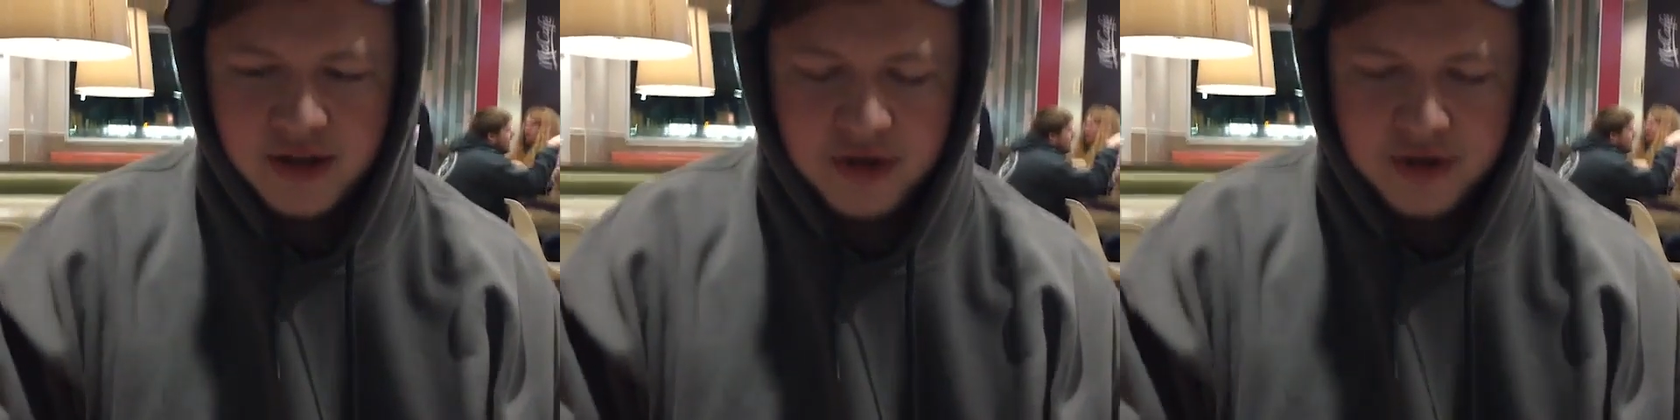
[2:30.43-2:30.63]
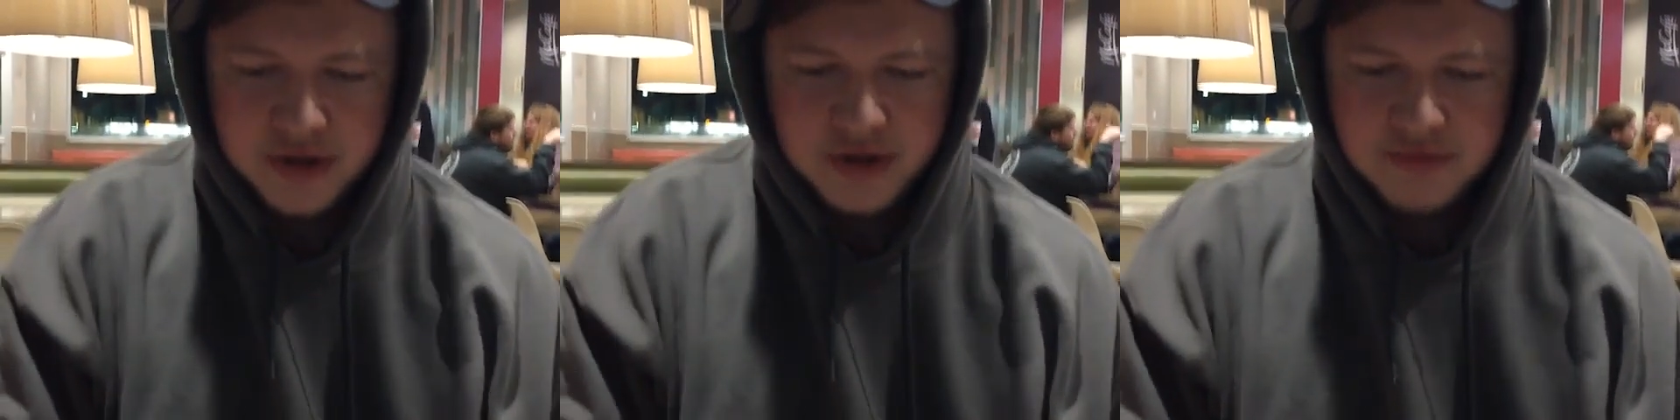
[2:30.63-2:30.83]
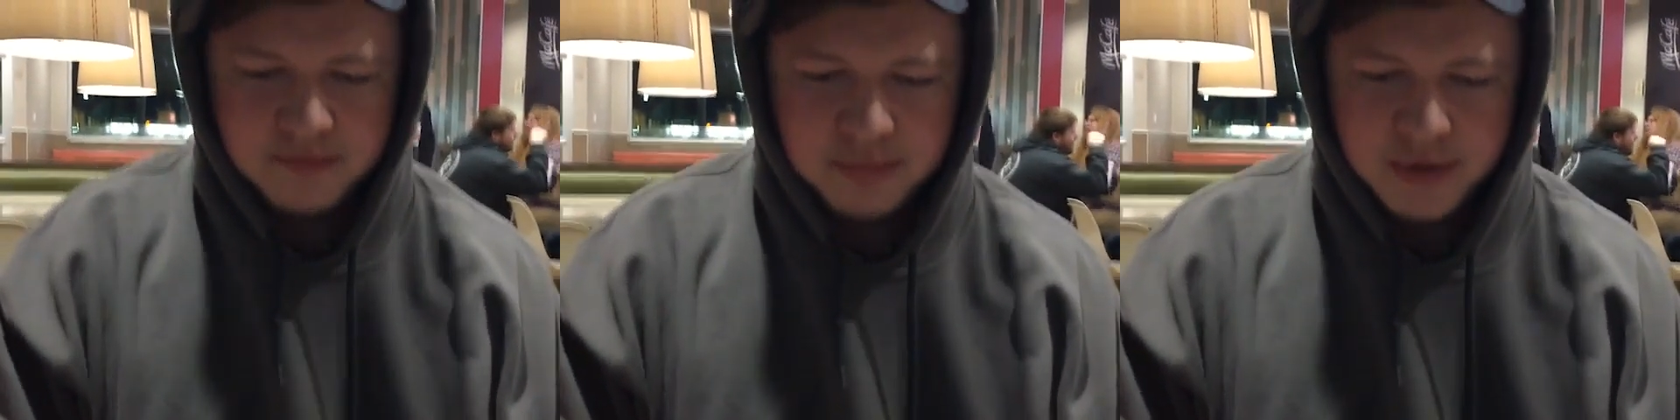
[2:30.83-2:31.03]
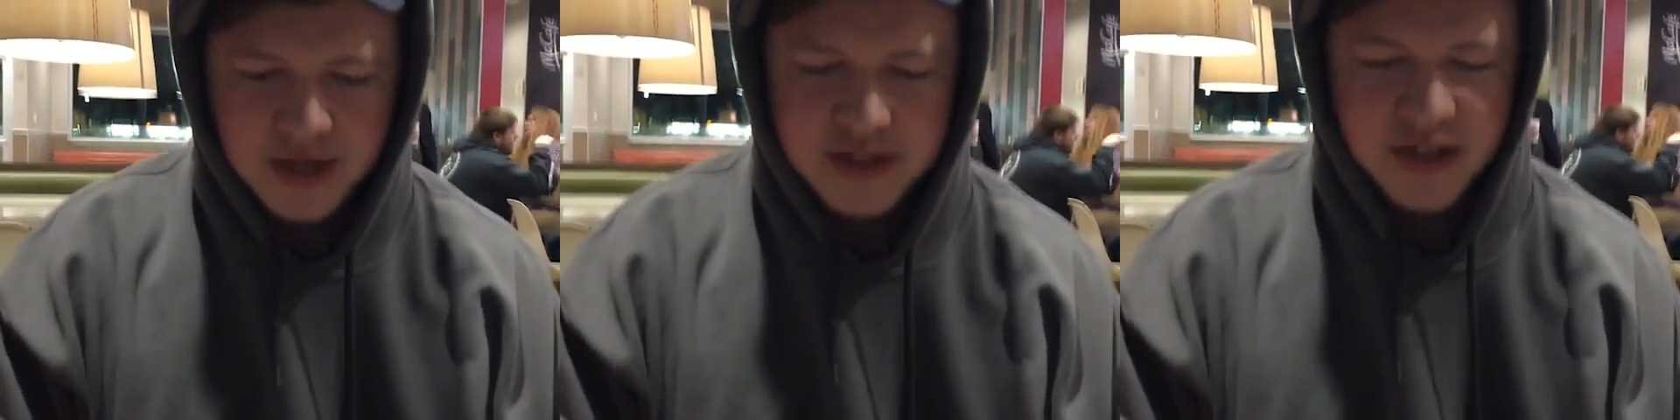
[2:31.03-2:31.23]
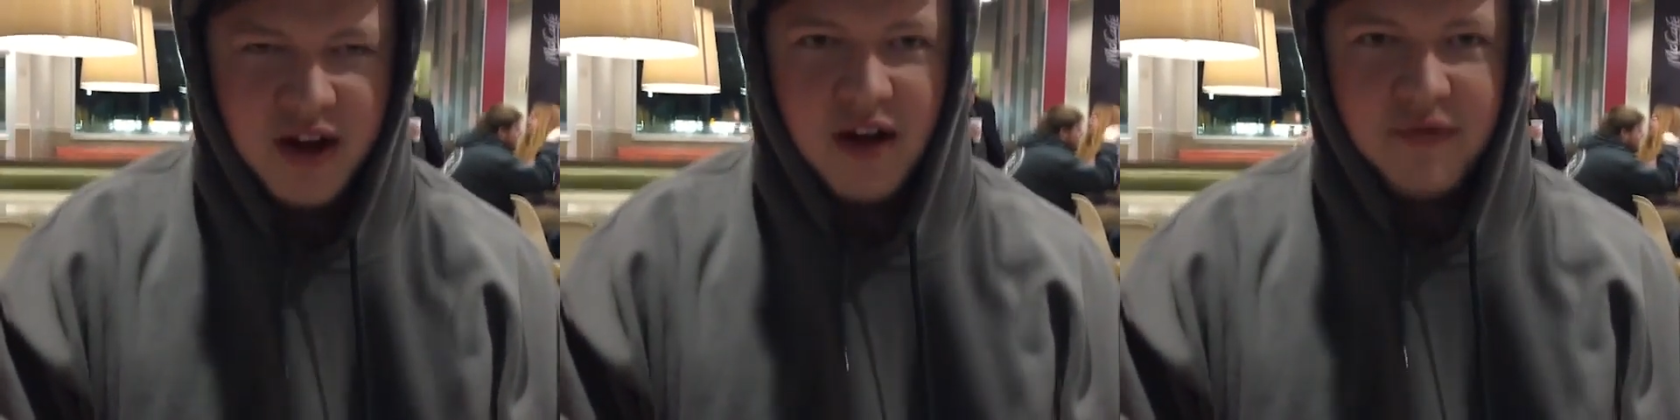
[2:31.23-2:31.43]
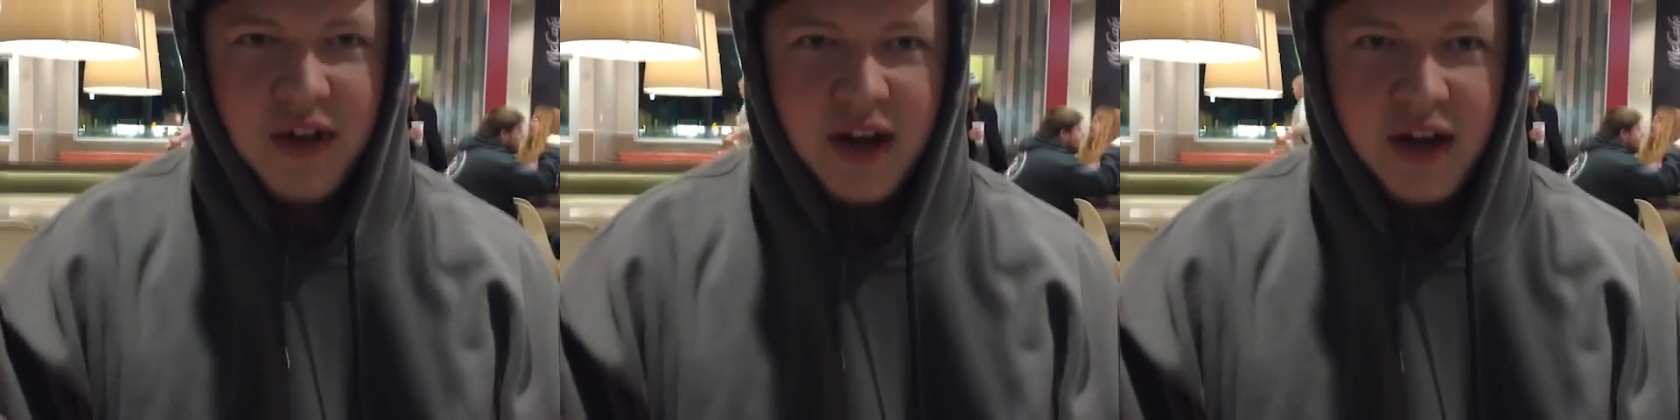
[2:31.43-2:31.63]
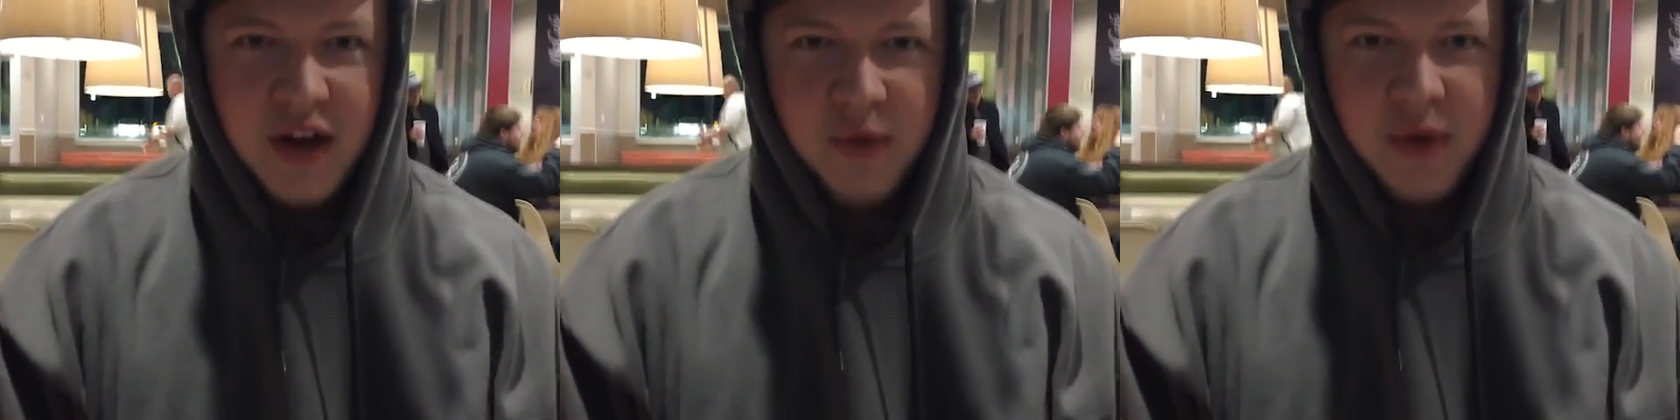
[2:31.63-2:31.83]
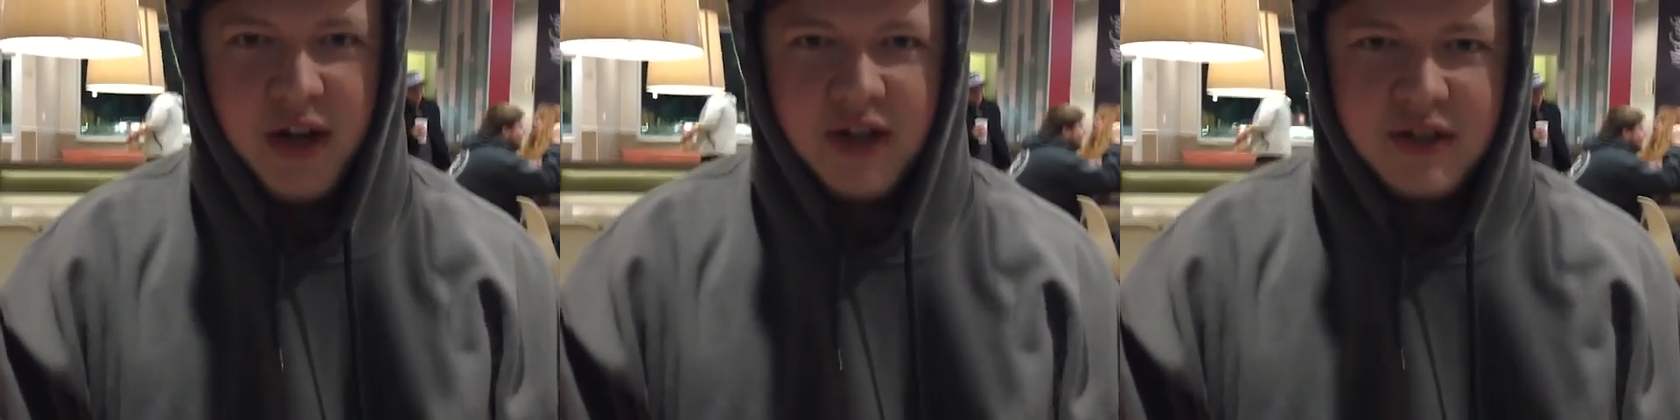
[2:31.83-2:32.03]
then you're just plussing off that
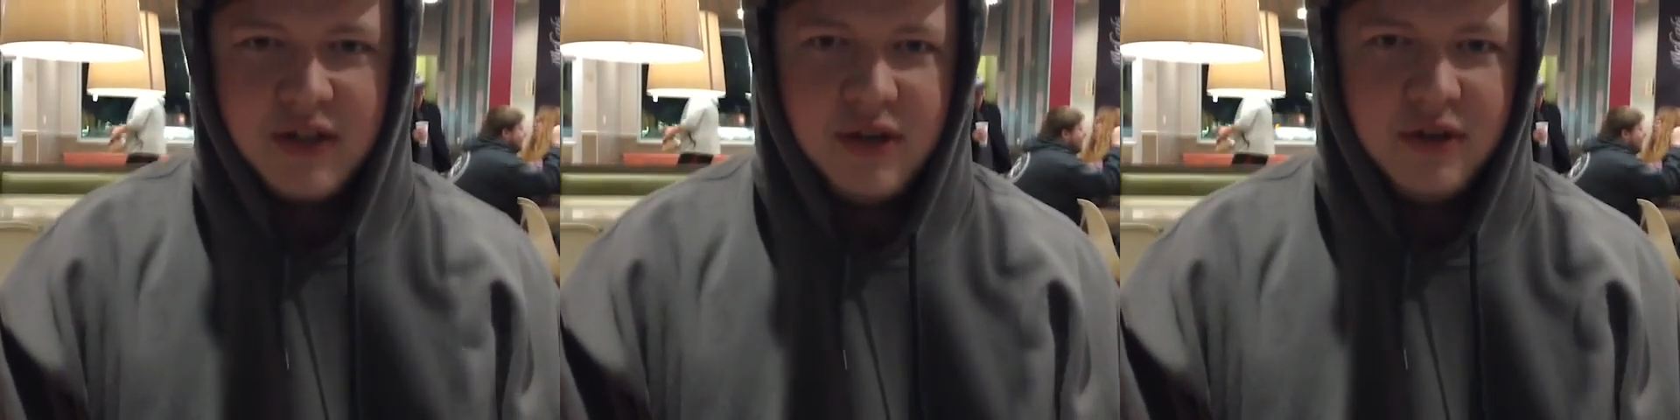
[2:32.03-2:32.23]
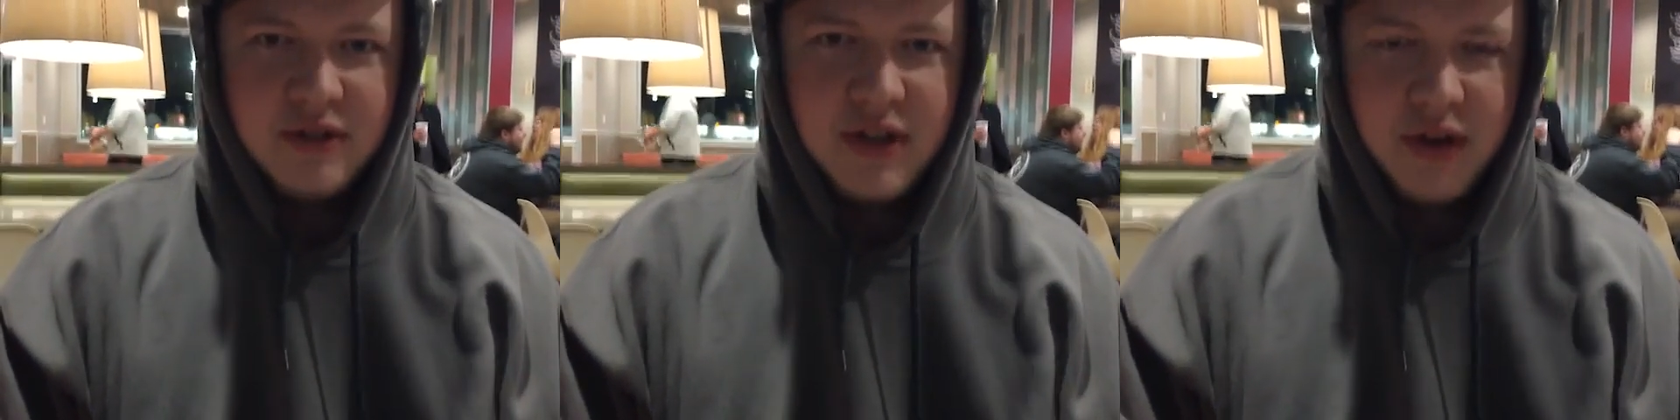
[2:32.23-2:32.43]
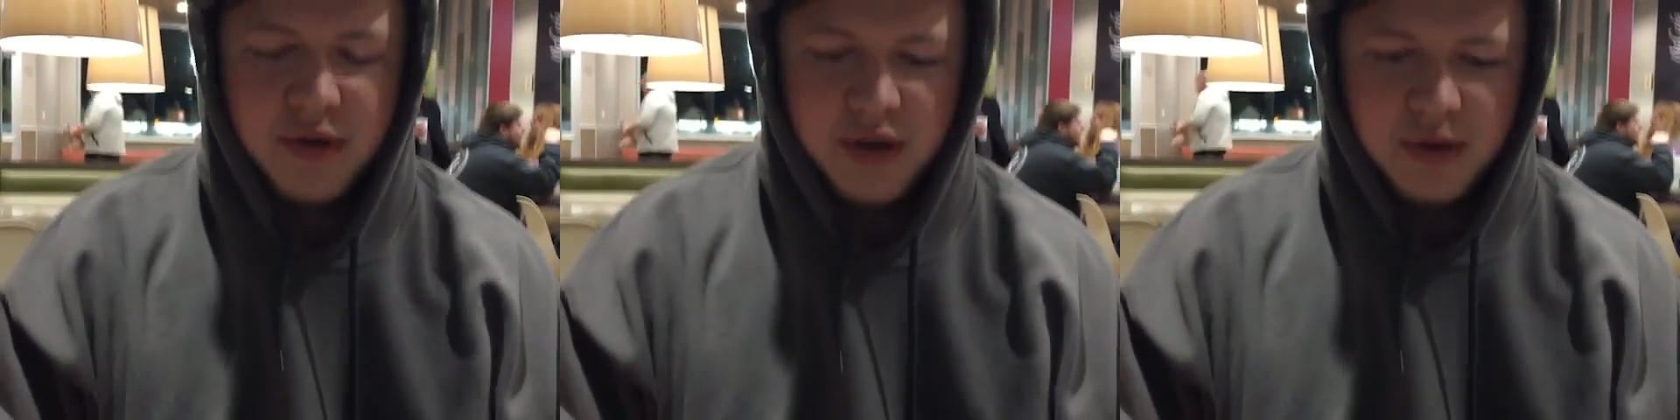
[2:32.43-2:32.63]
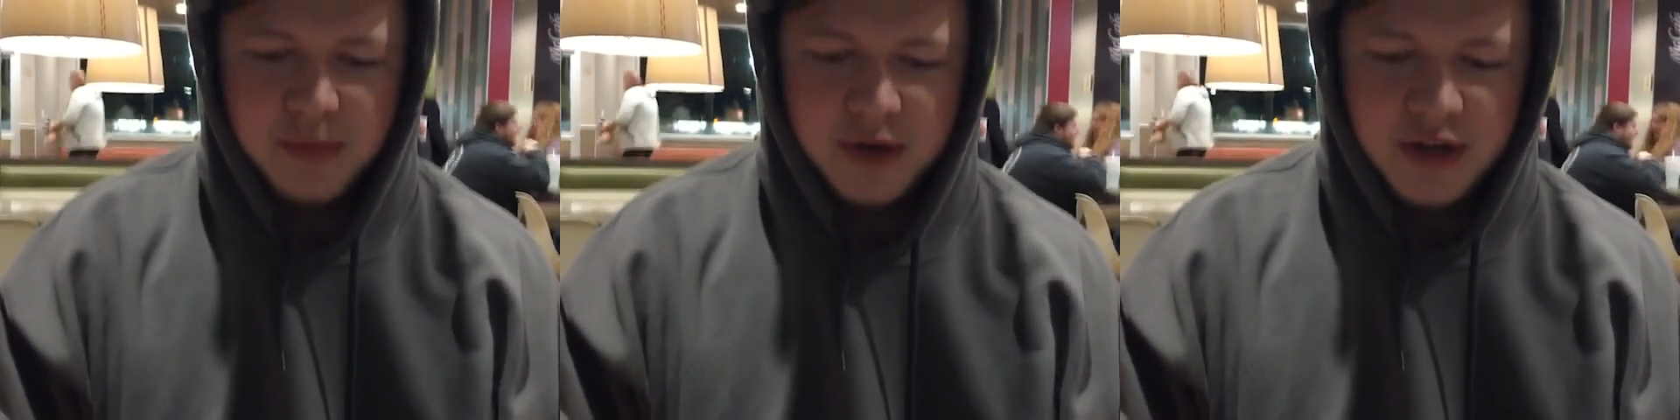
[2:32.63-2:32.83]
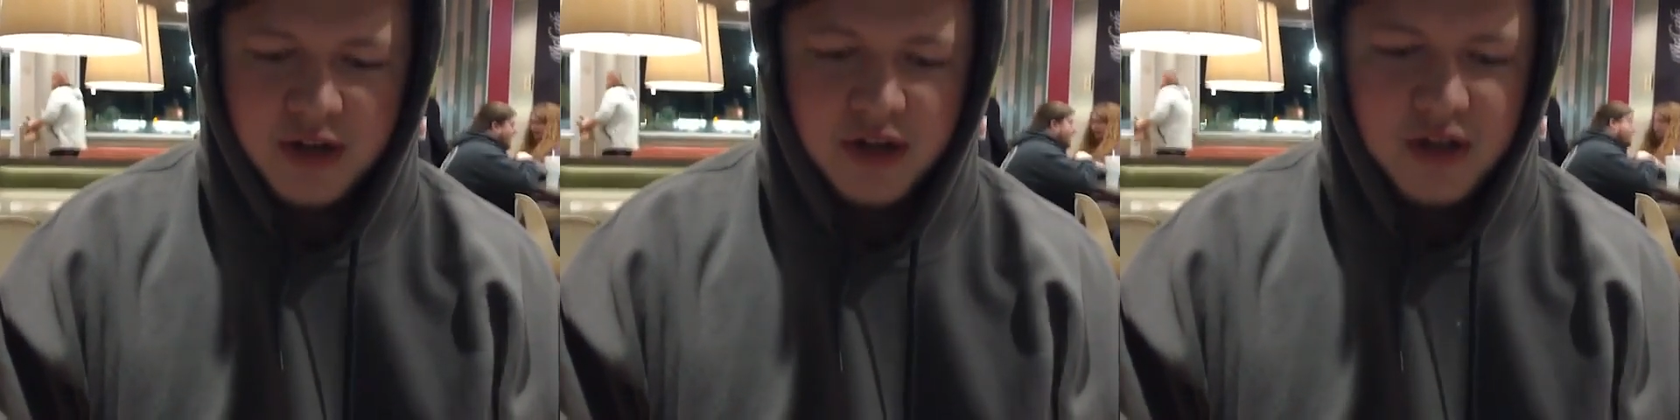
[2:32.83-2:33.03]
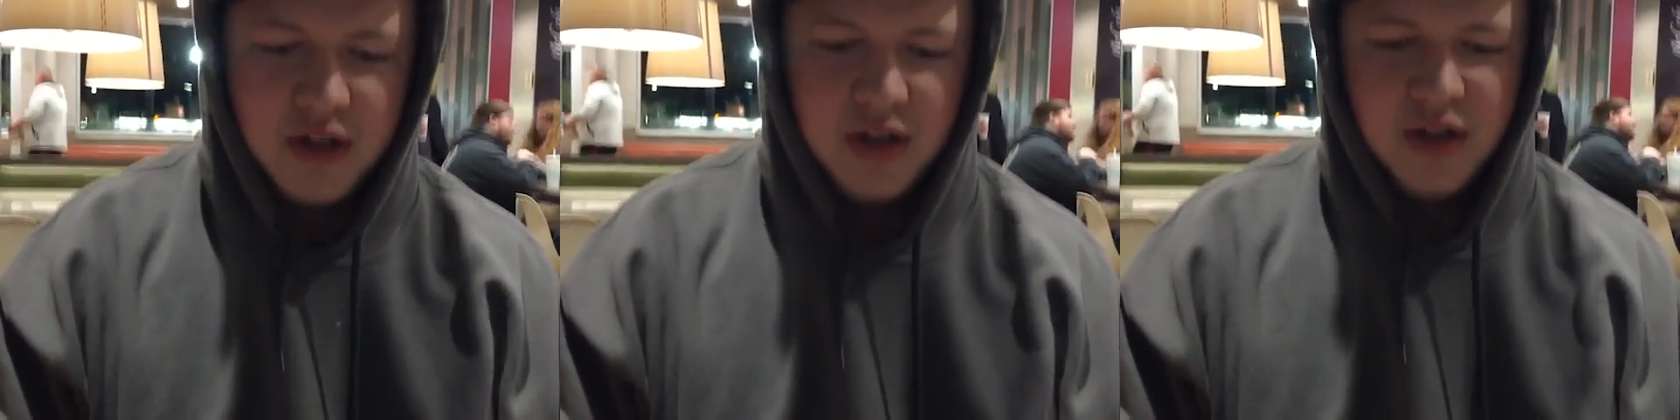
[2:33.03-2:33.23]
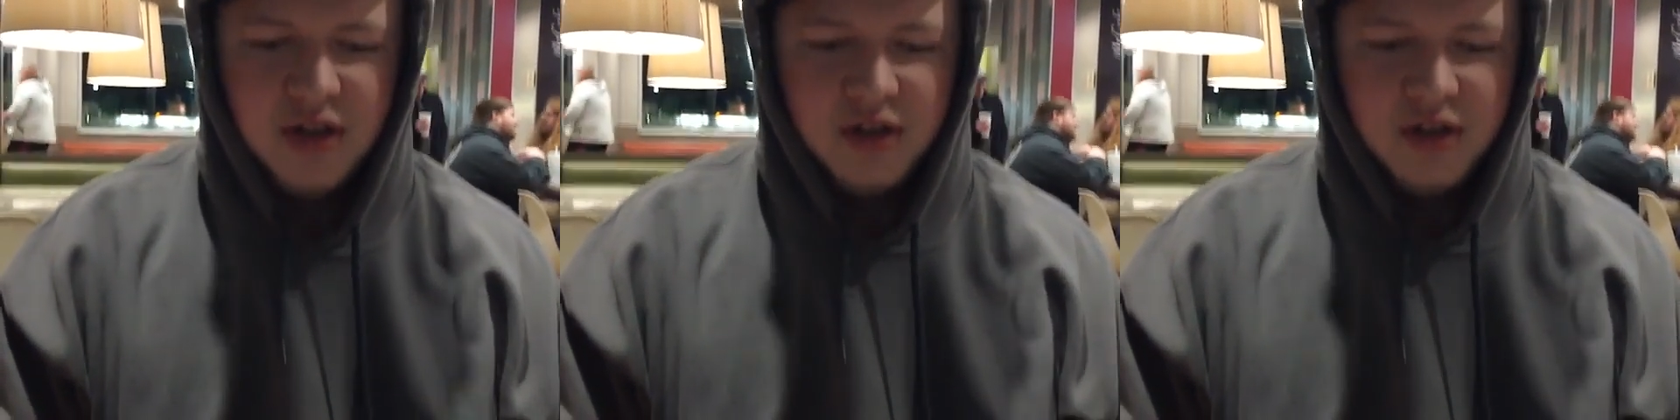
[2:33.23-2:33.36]
anyway. Yeah. So it's not really a big deal.